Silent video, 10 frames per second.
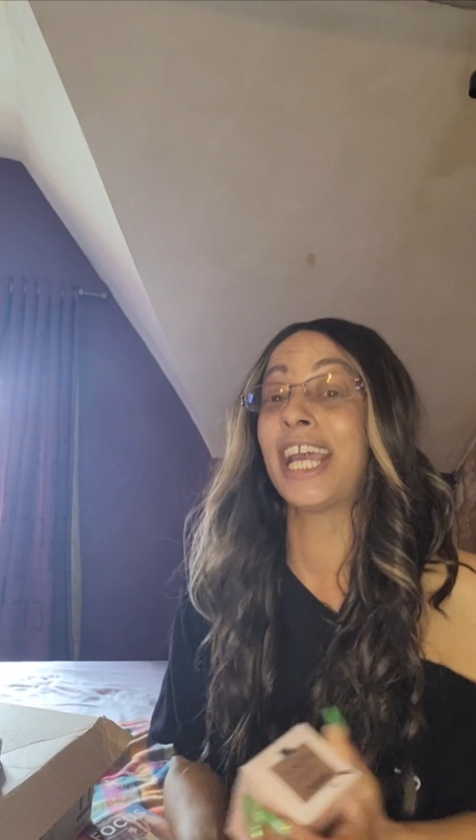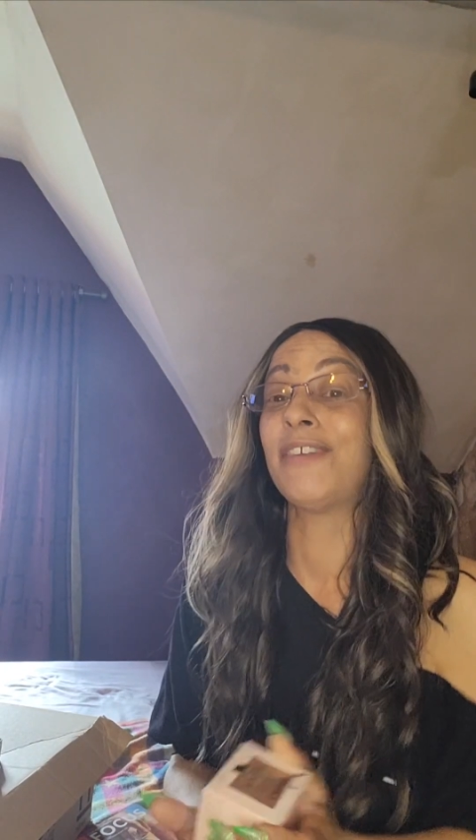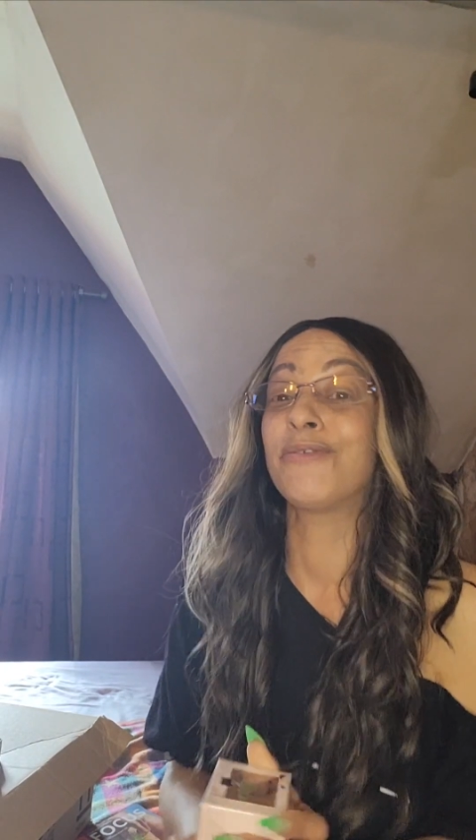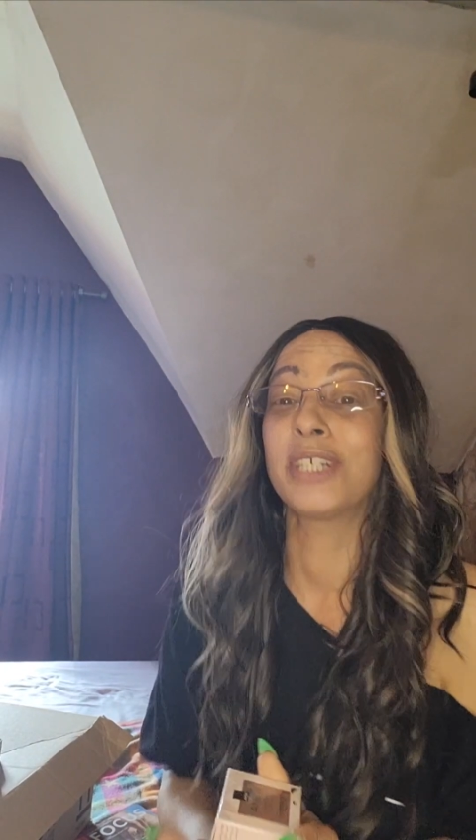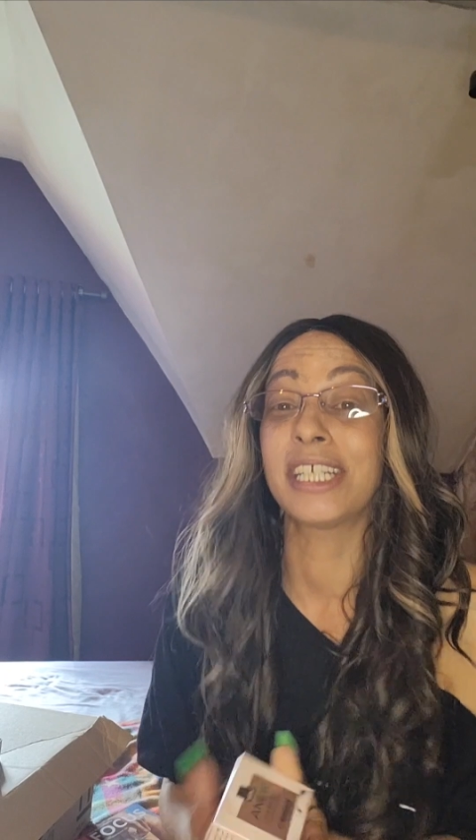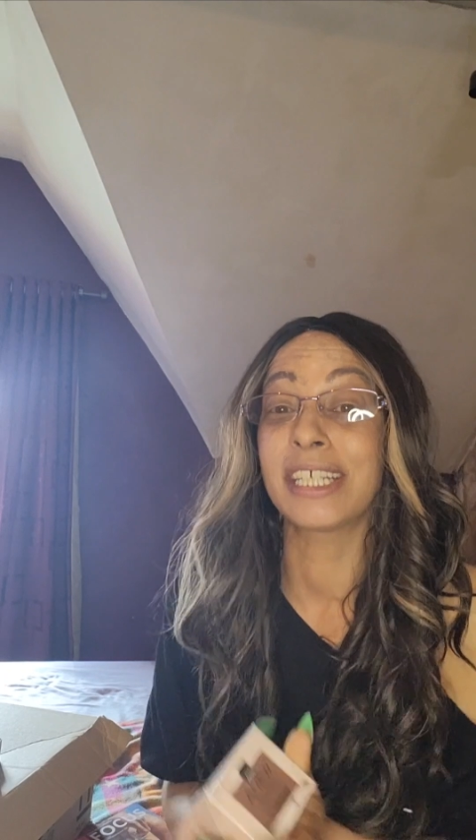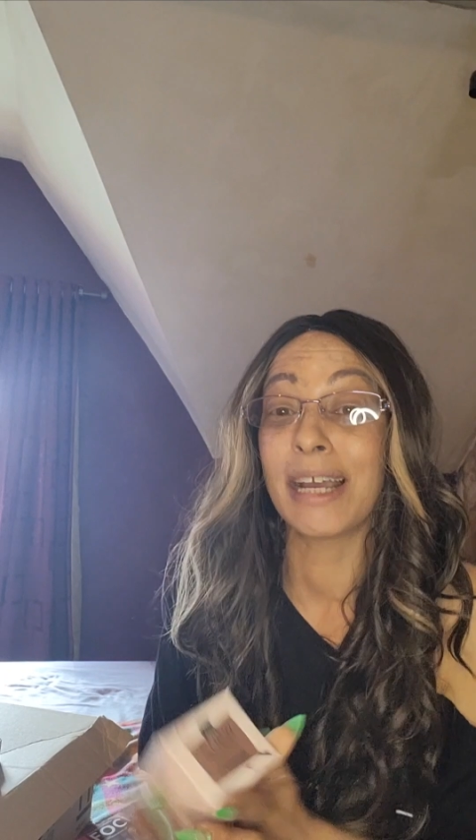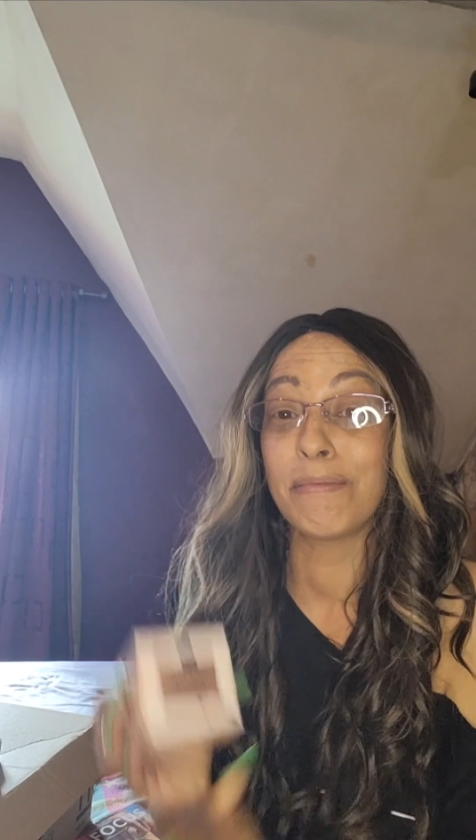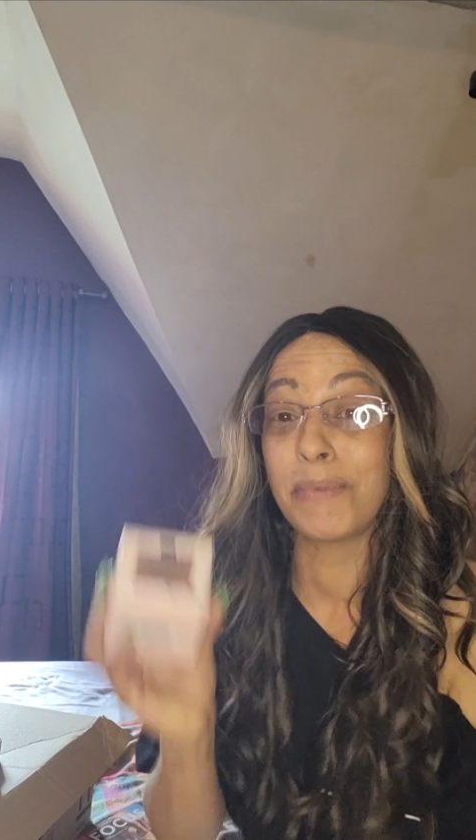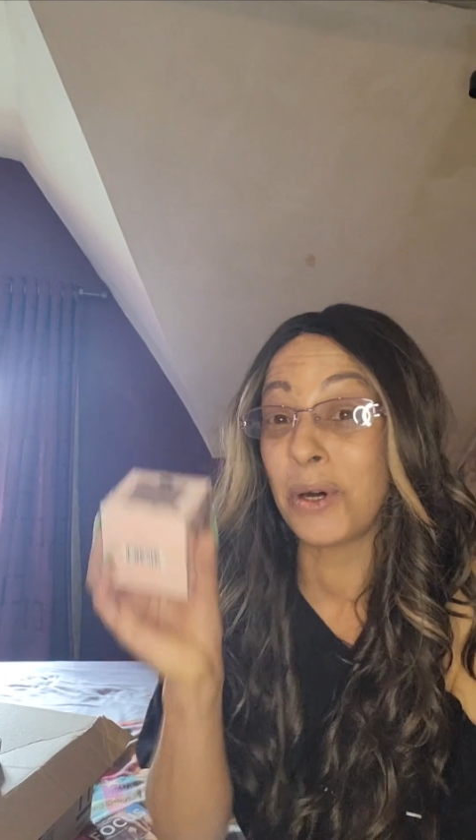a free
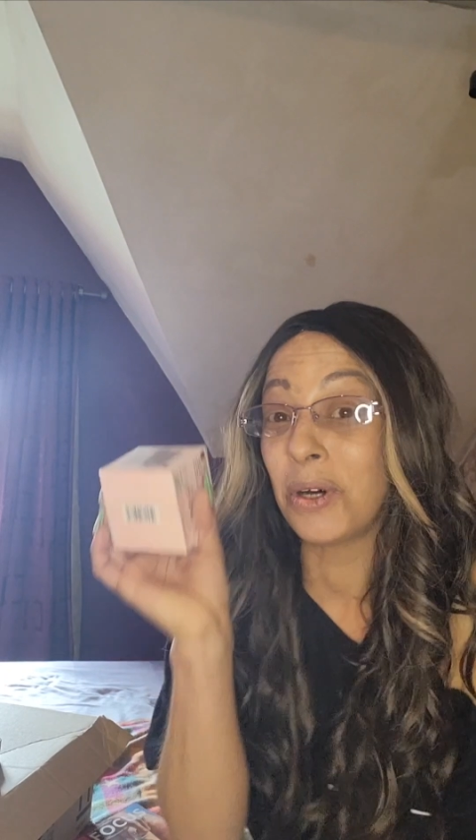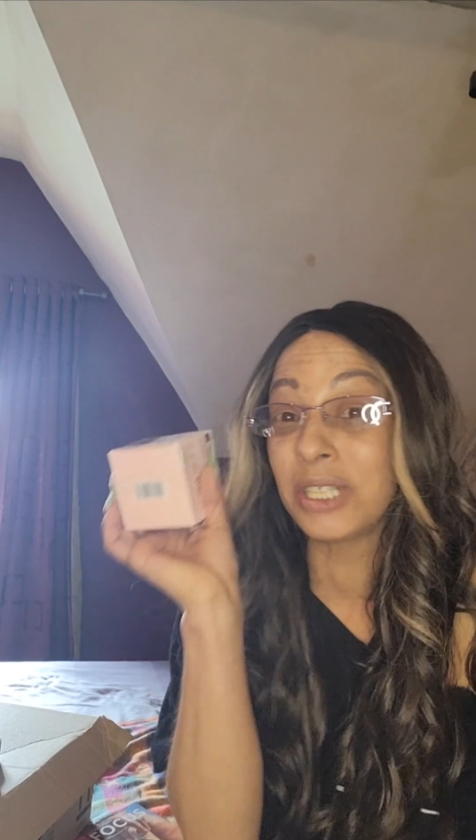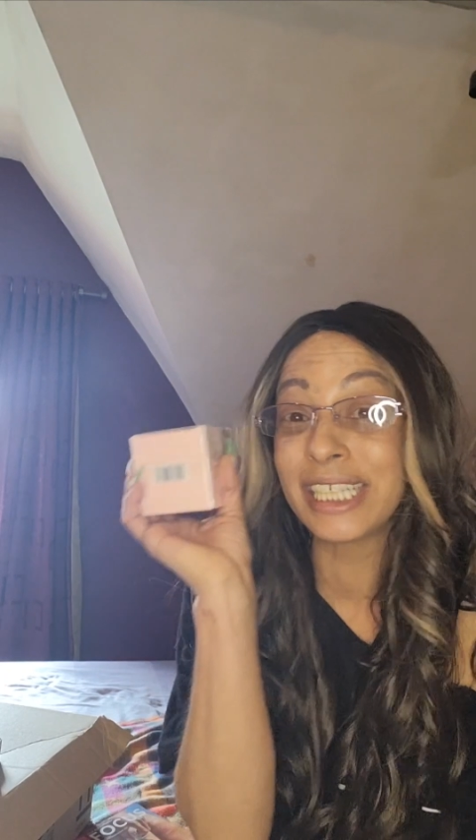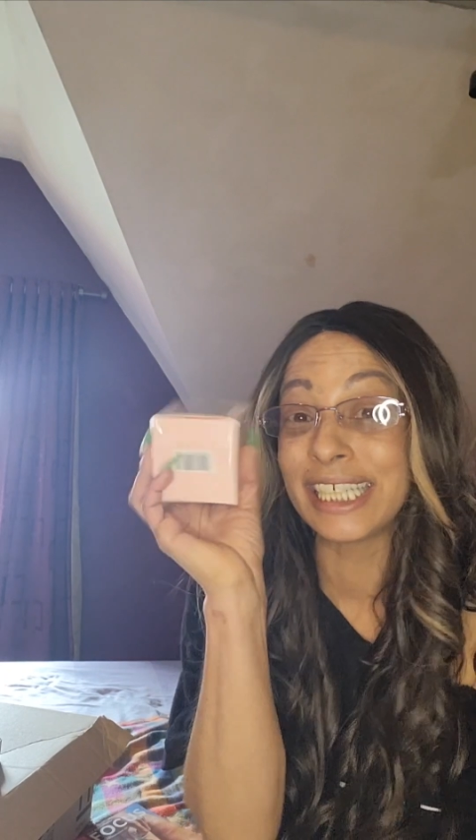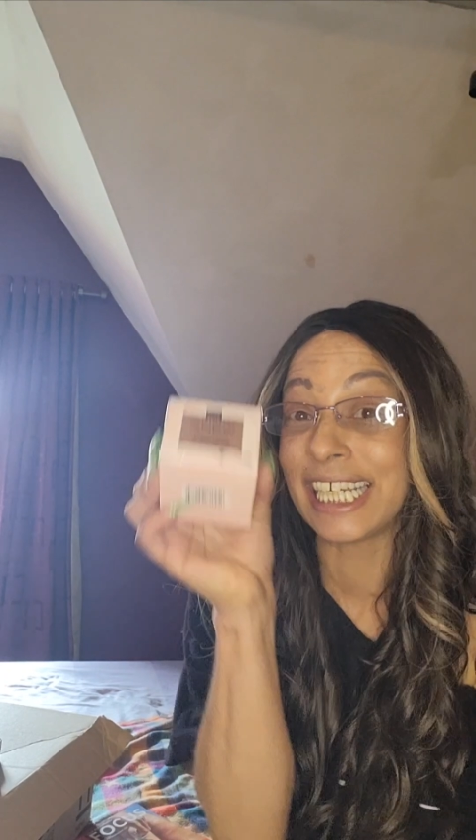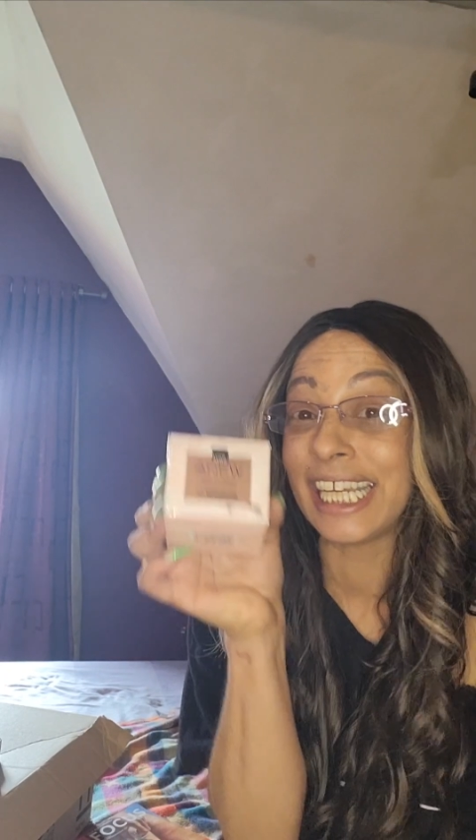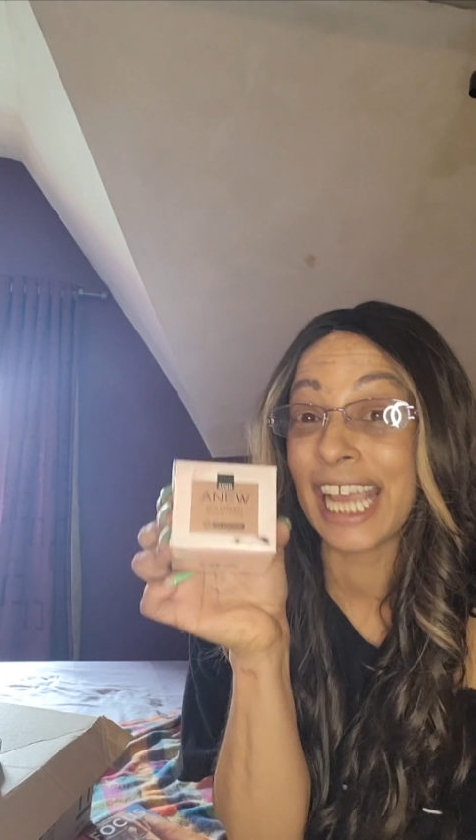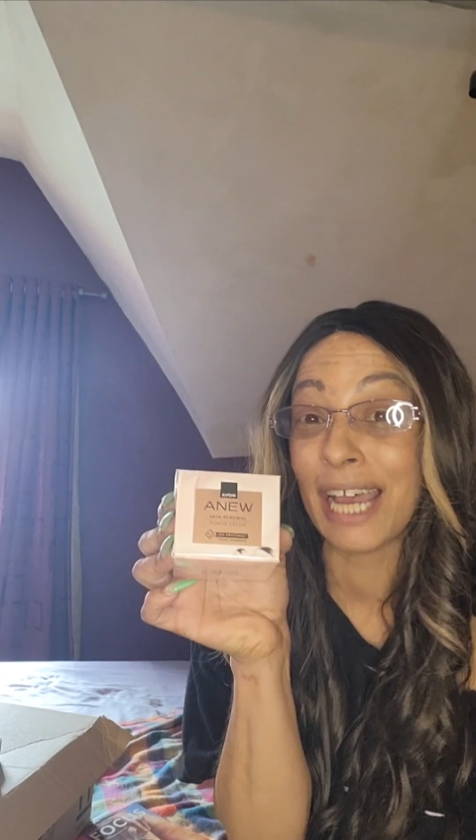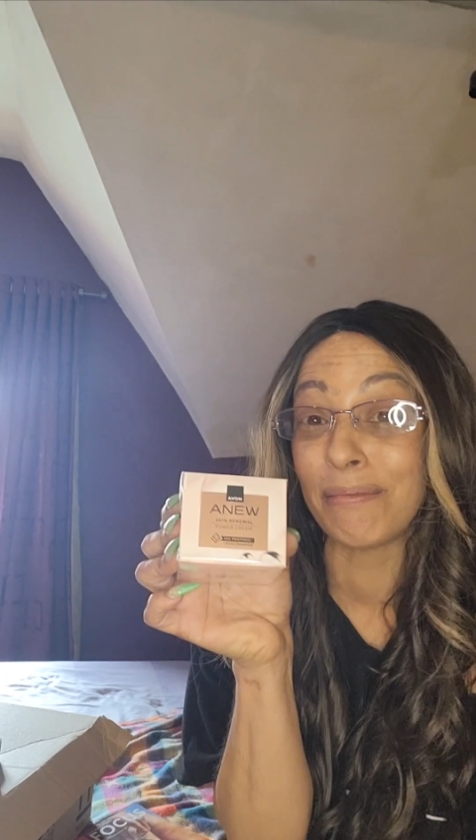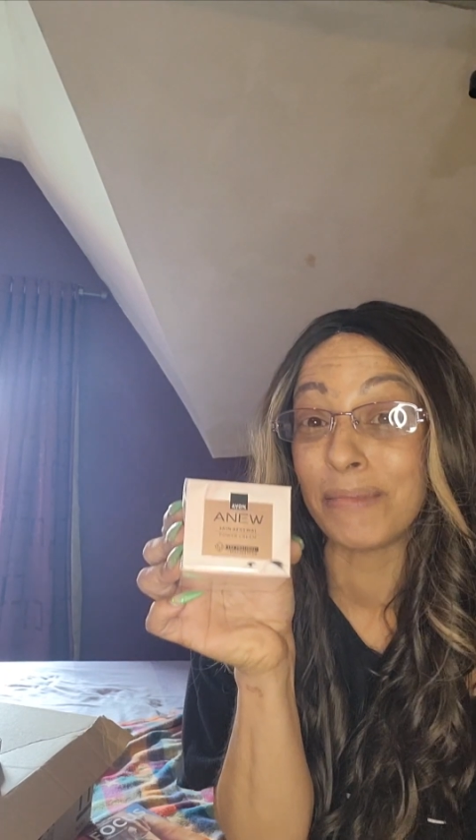sample,
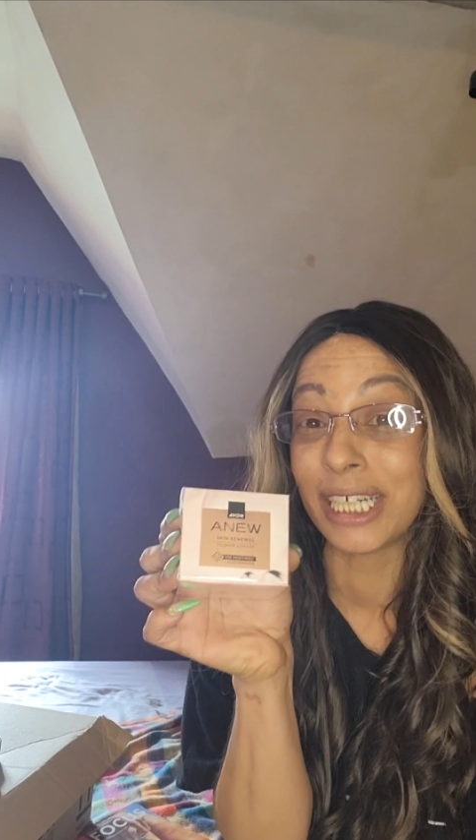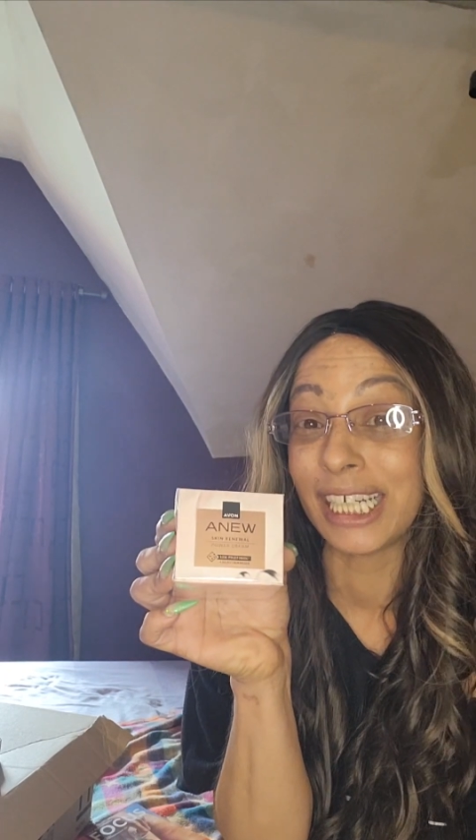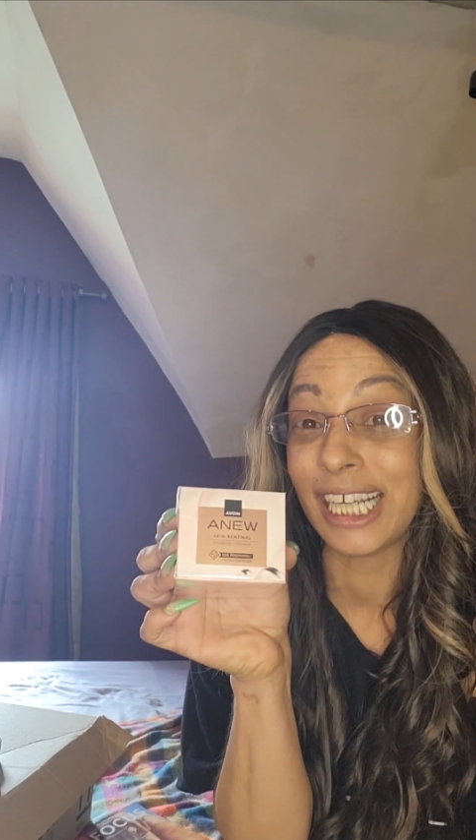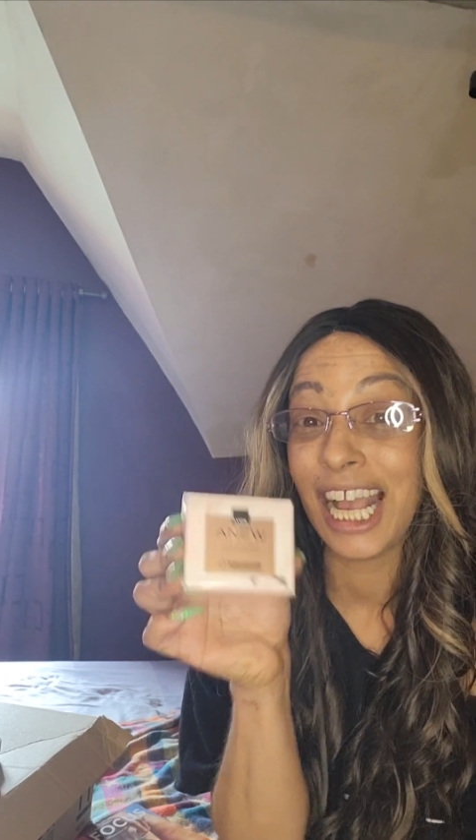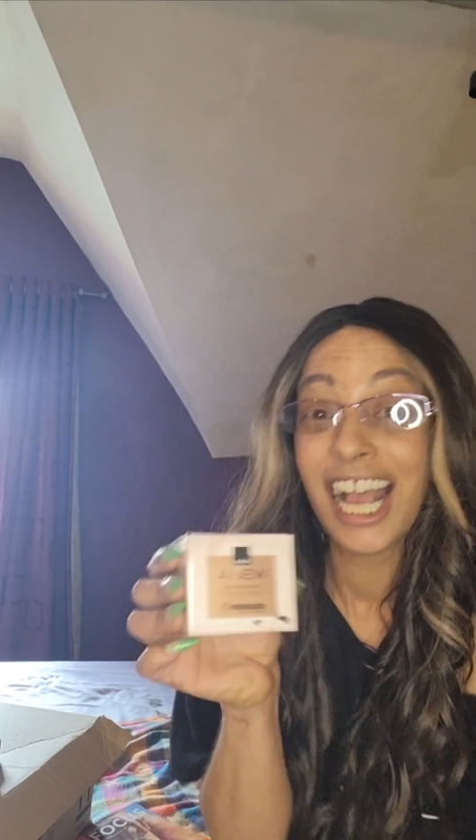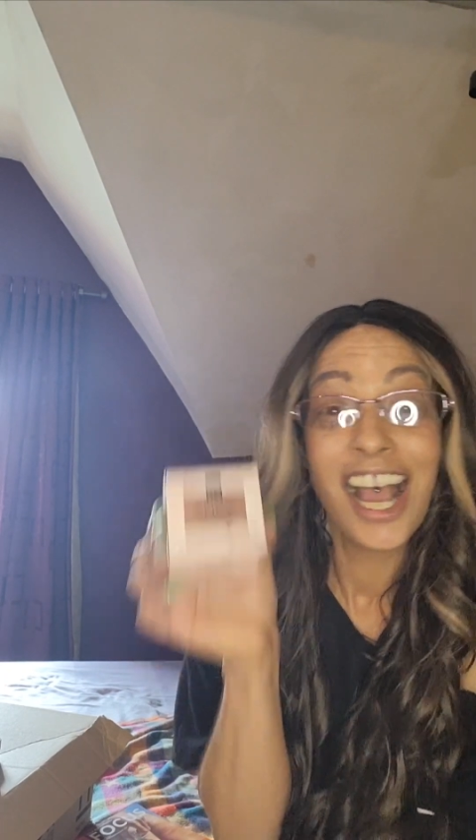DM me,